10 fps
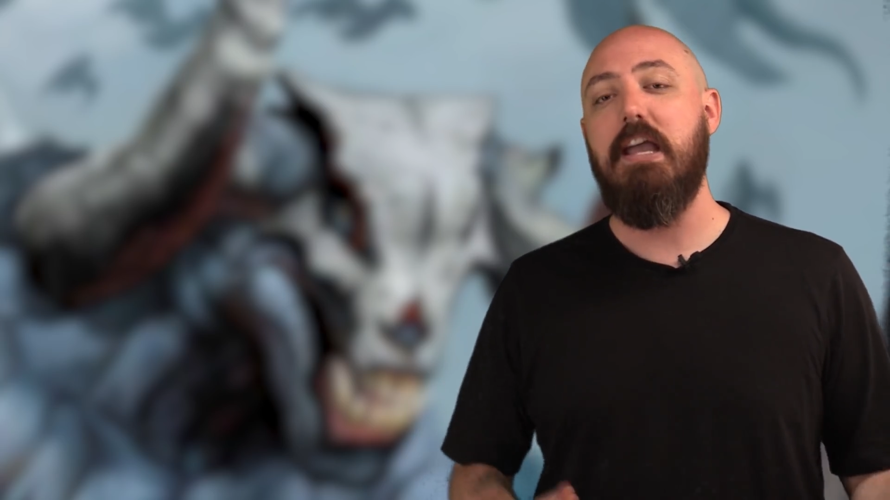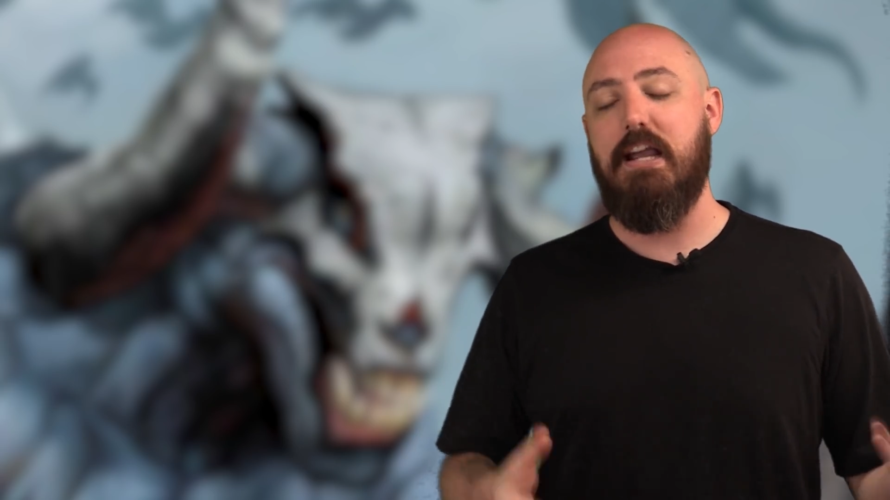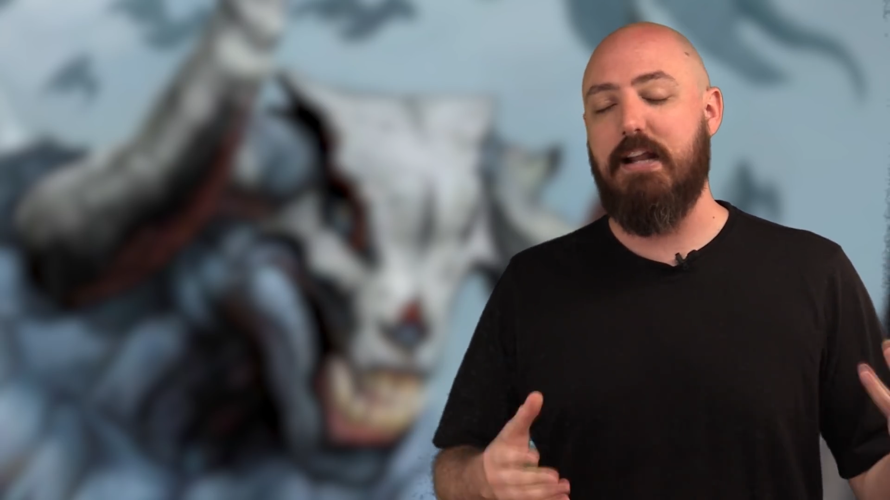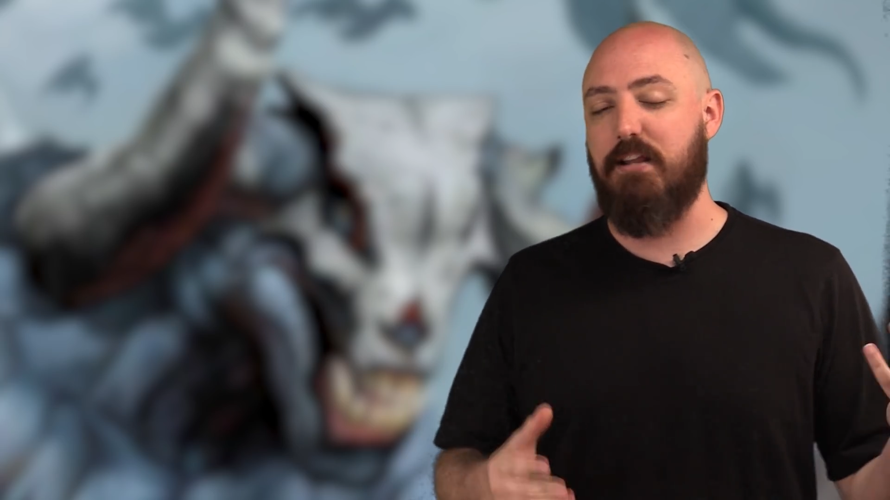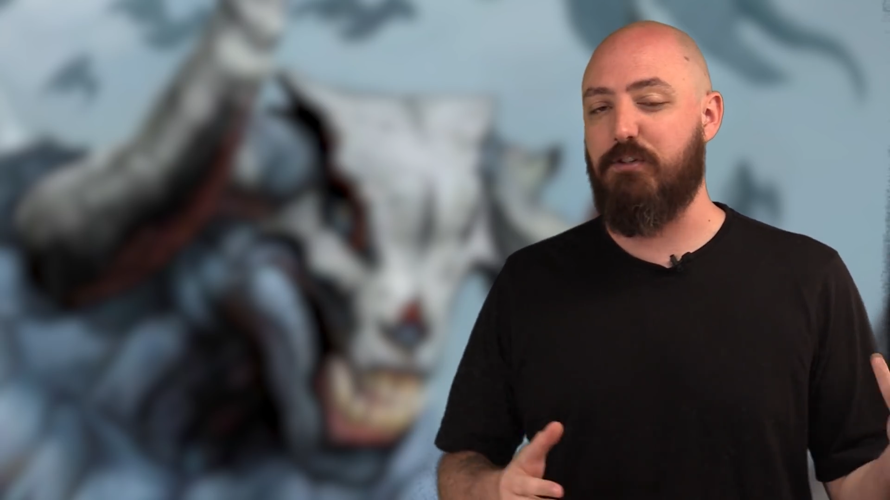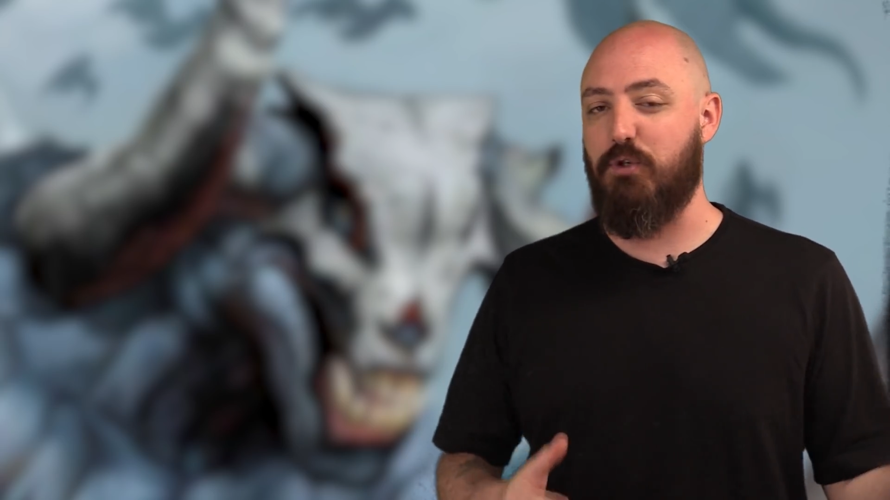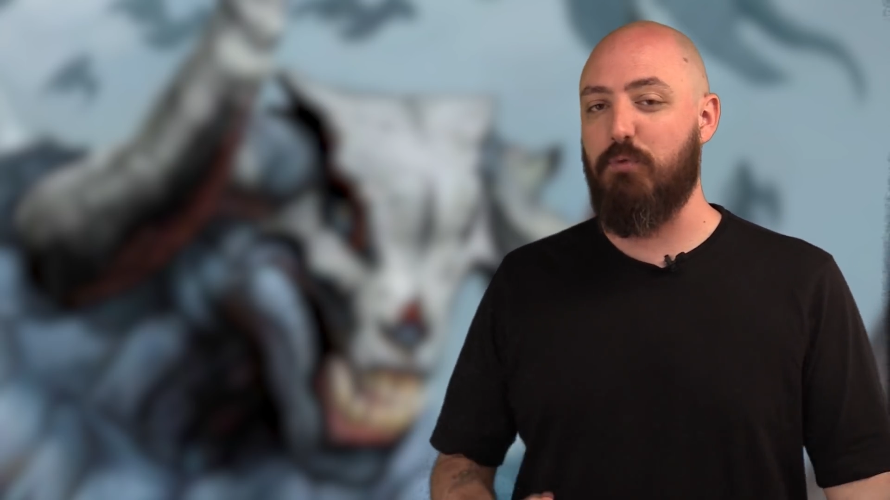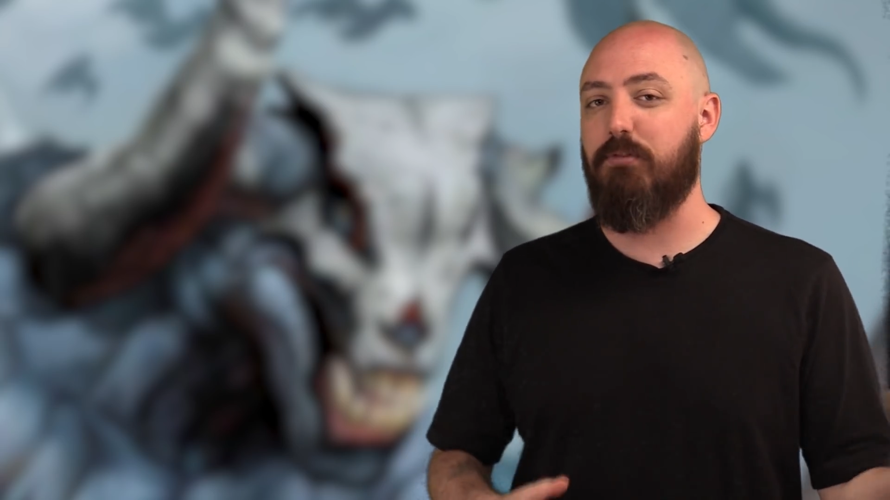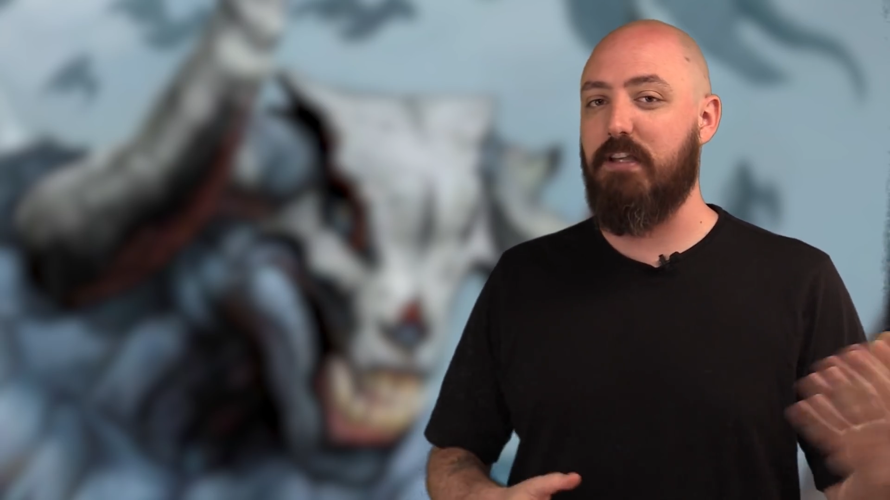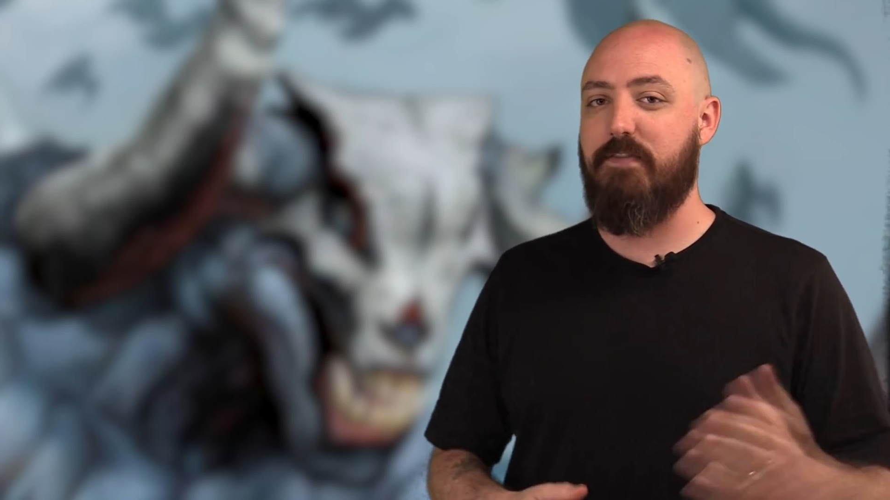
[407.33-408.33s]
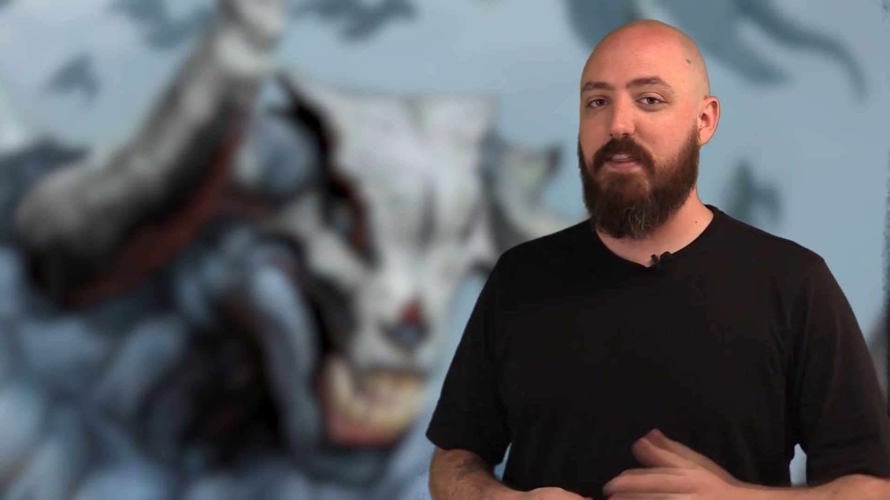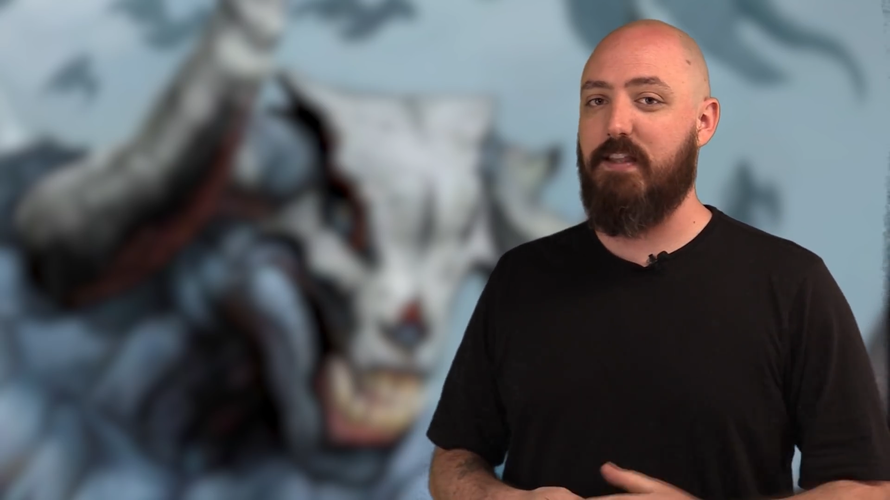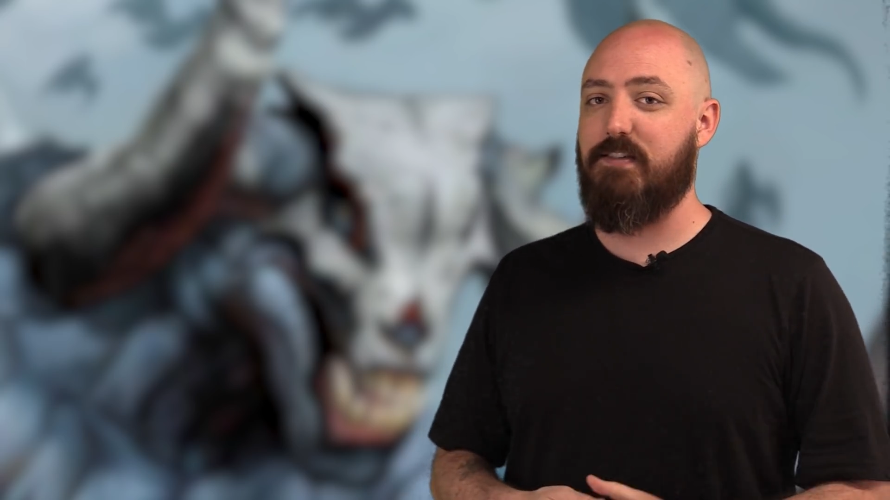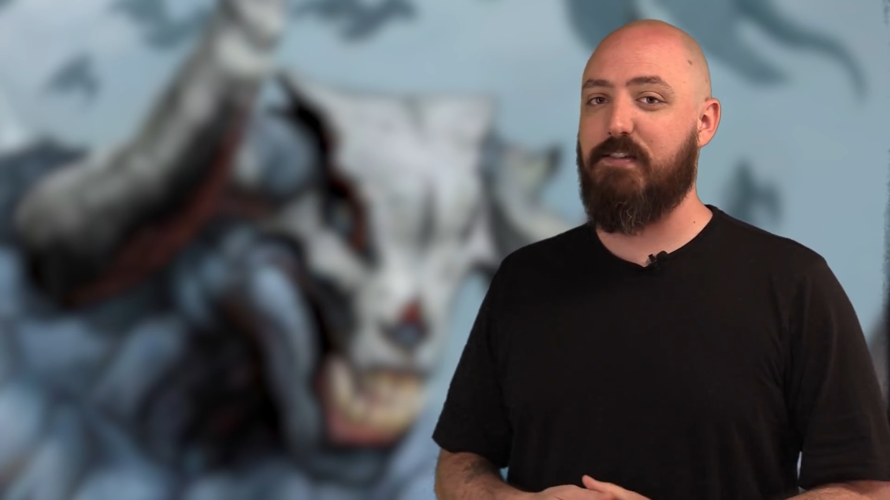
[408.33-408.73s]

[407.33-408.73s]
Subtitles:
and I do believe that that's